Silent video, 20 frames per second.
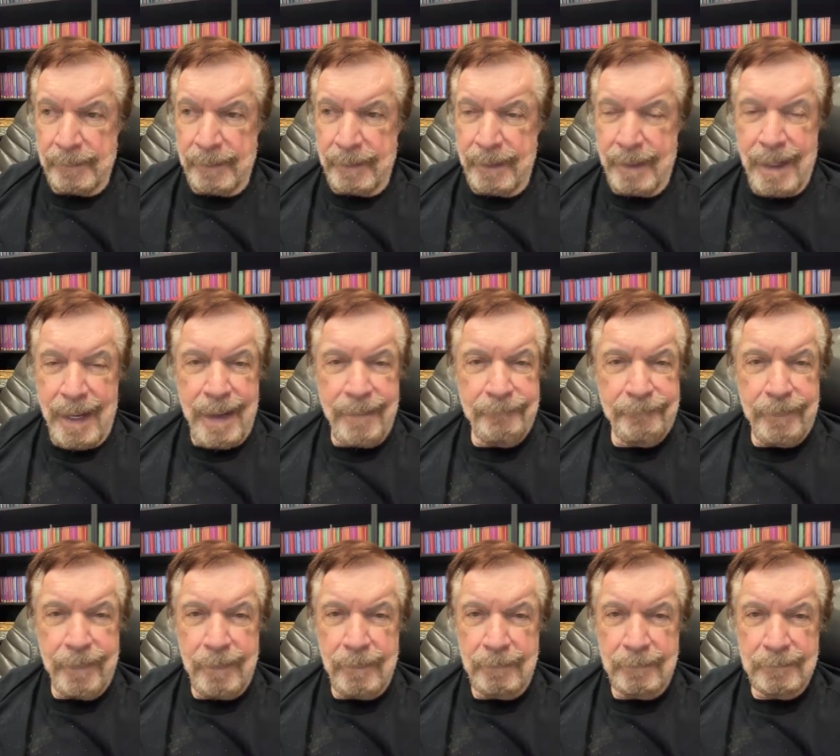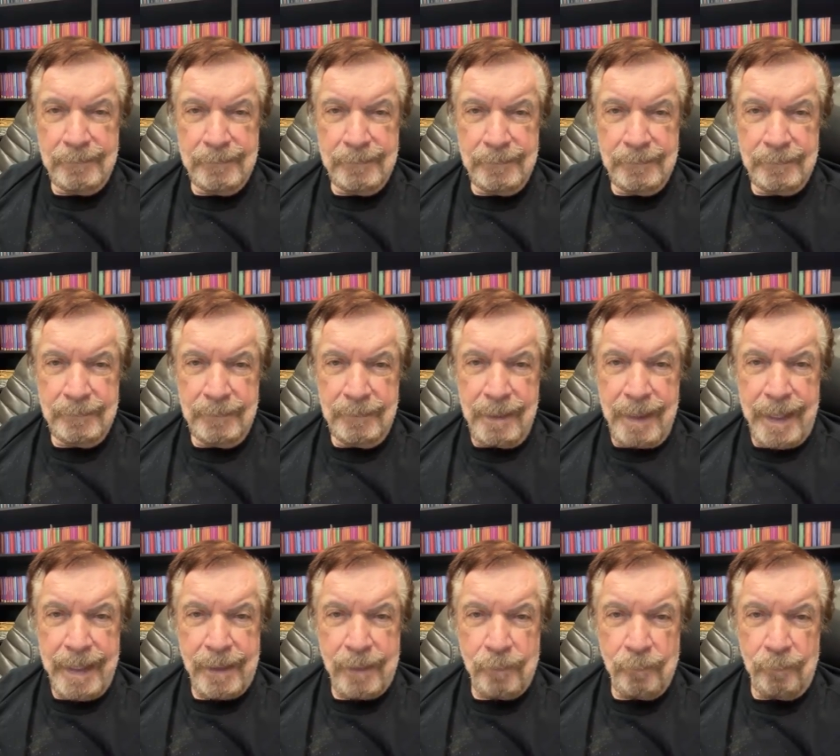and I felt
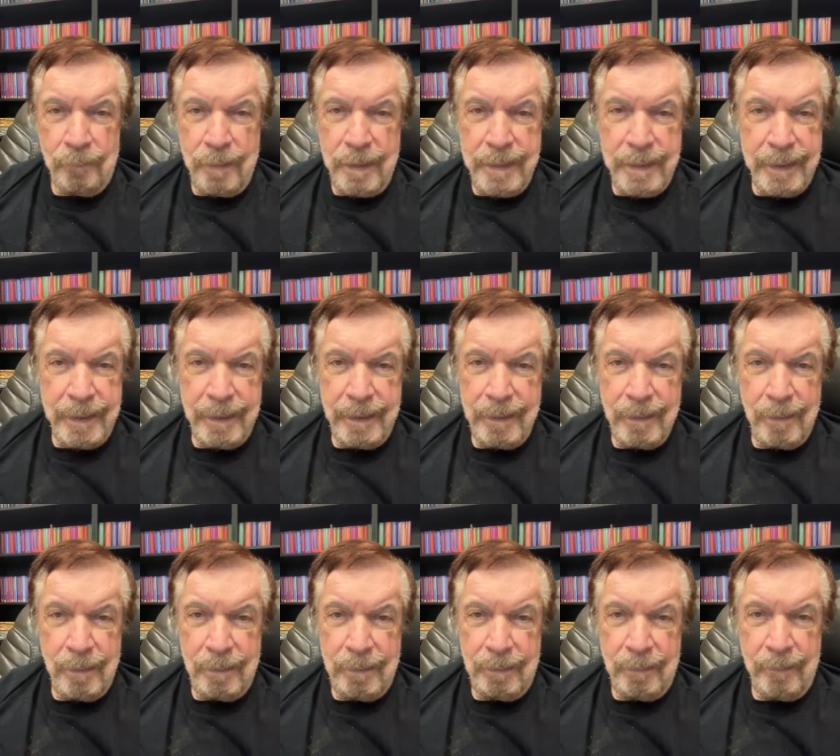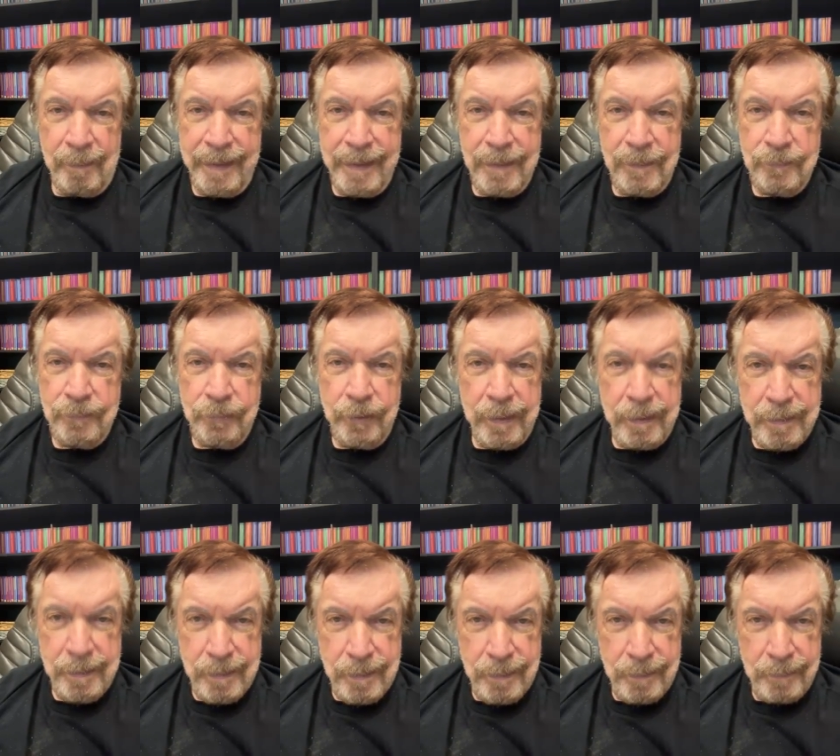like running around
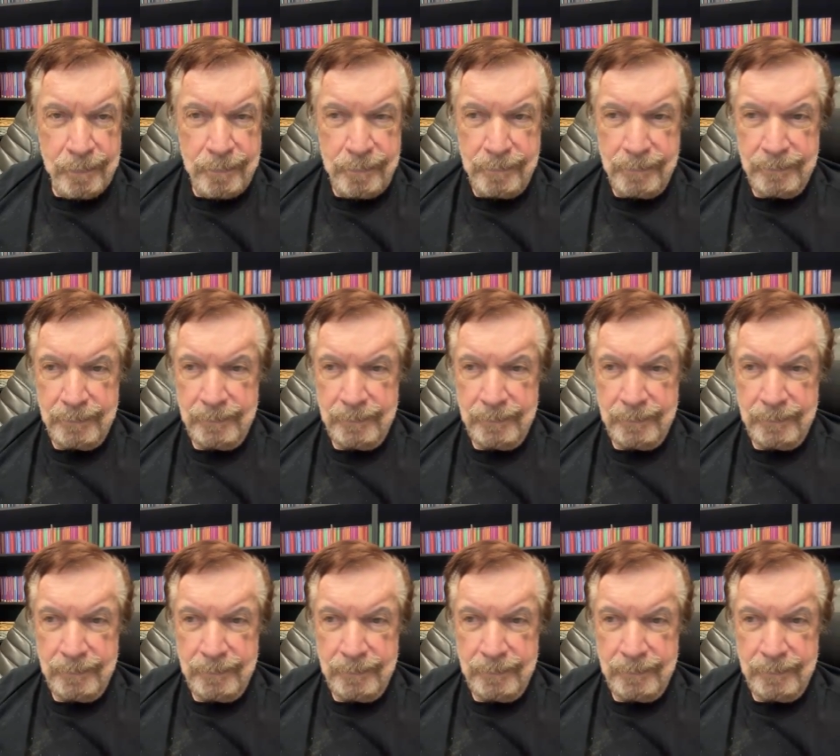Jericho.